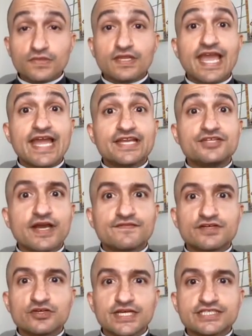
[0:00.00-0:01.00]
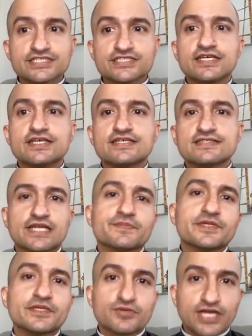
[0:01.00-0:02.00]
and you have a question, send
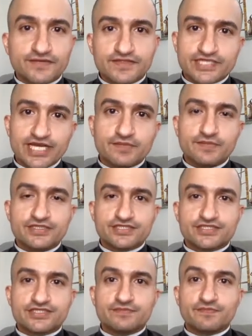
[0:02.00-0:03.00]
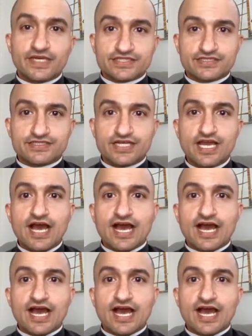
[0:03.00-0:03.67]
me a private chat message.